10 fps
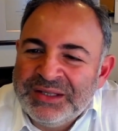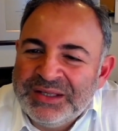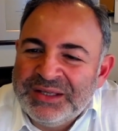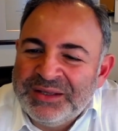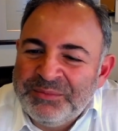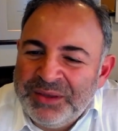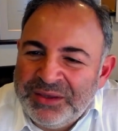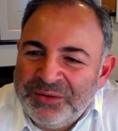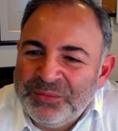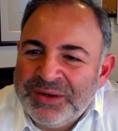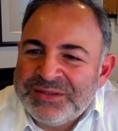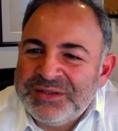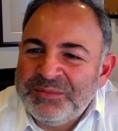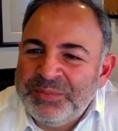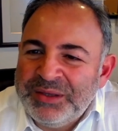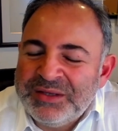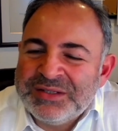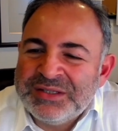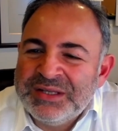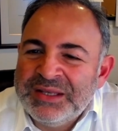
May he rest in peace.